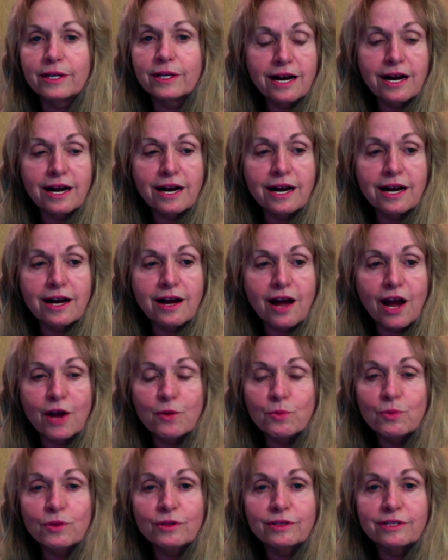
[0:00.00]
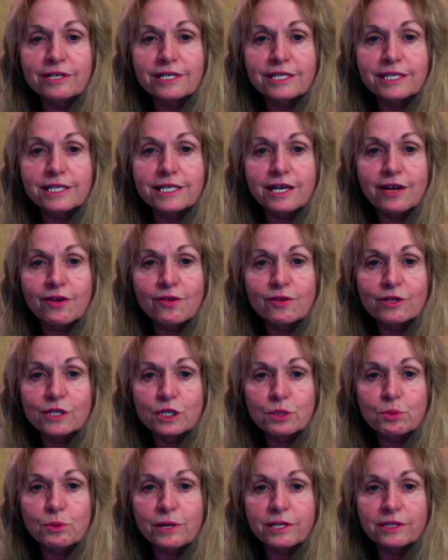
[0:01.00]
I realized I
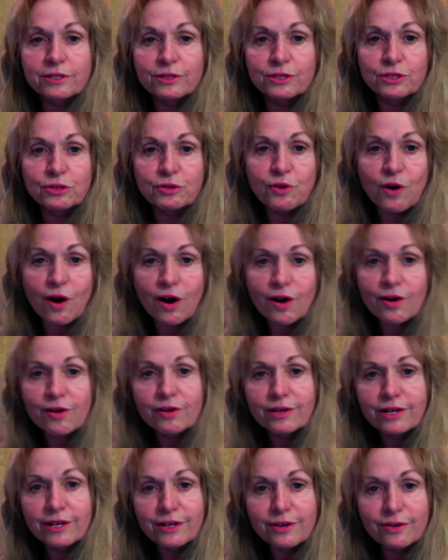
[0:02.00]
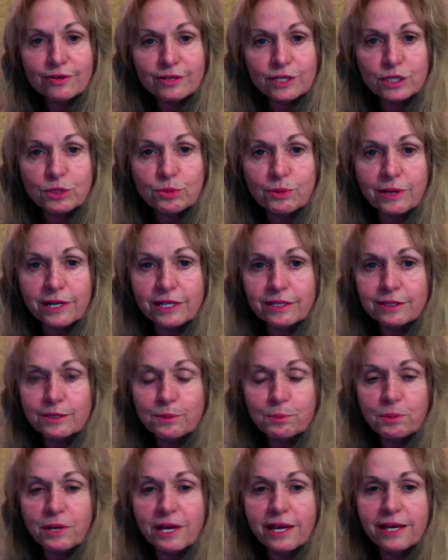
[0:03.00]
always wanted to do art. I always wanted to
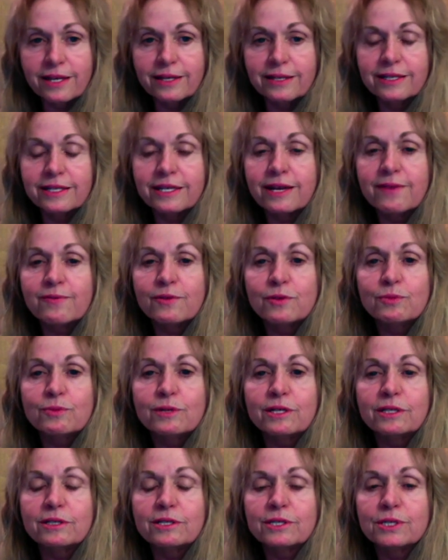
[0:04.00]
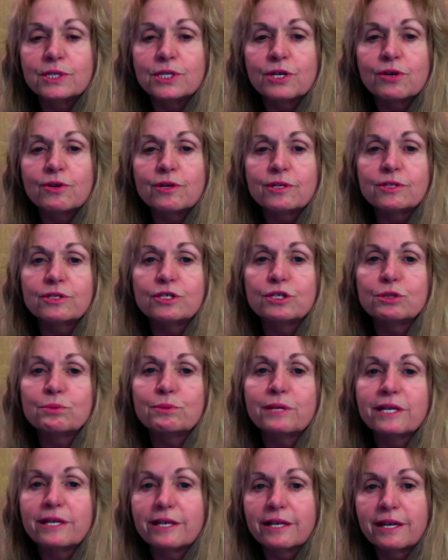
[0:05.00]
paint, and everyone discouraged
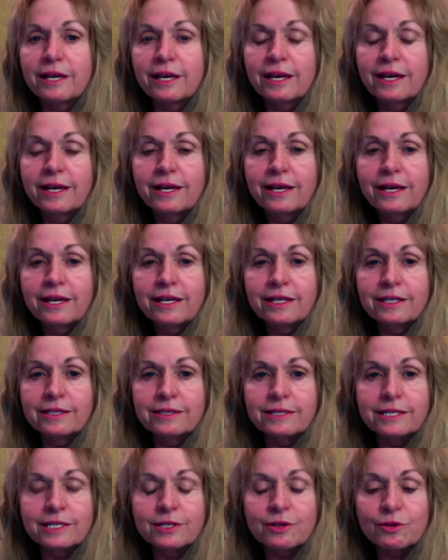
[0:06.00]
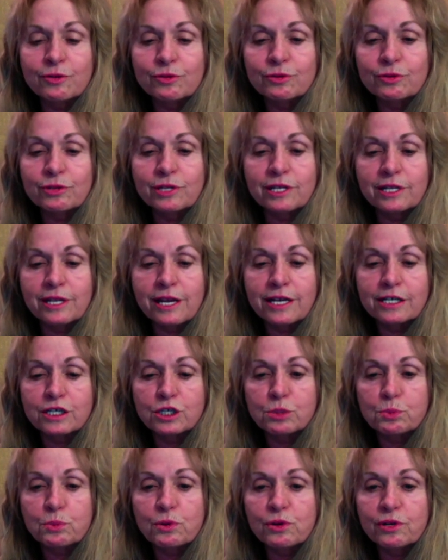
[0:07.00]
me. And so the
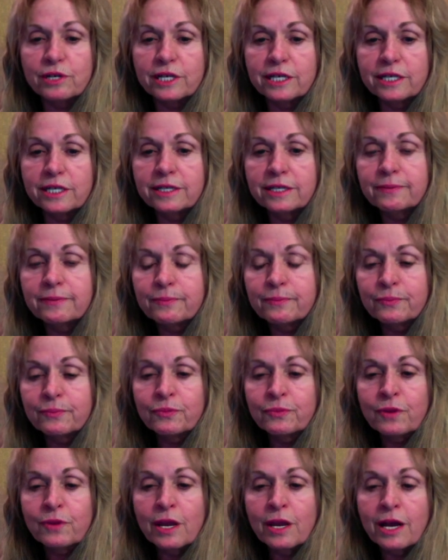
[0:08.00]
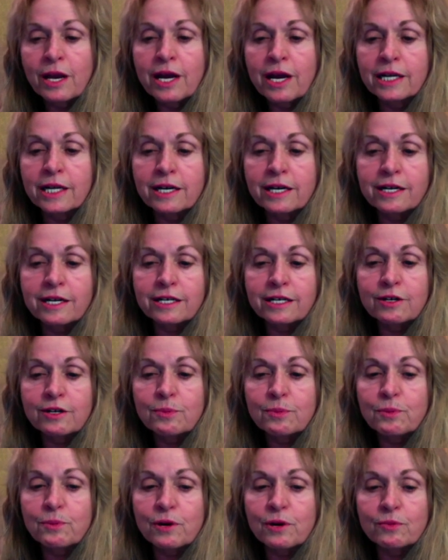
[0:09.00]
next morning I got up,
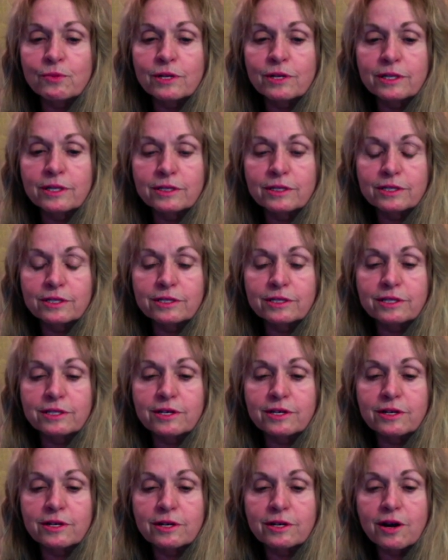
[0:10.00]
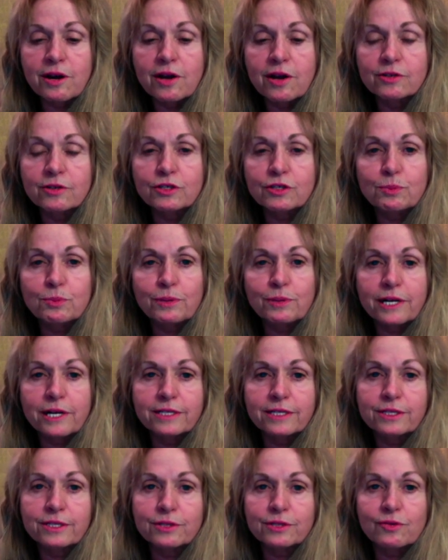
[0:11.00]
I went to the art supply
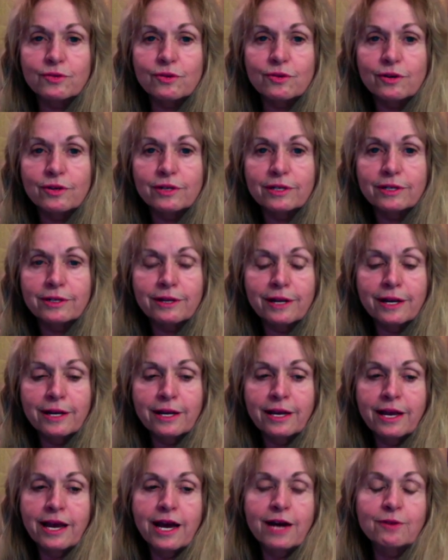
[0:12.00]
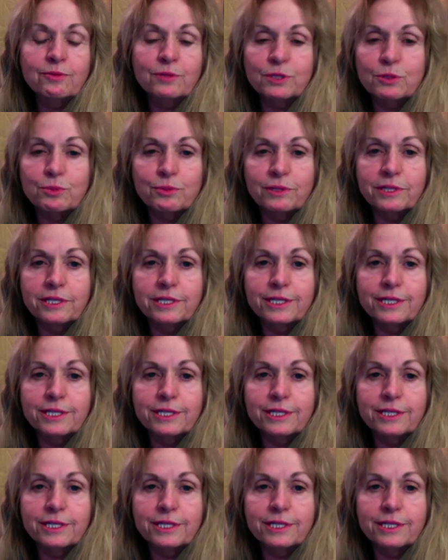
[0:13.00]
store, and I was really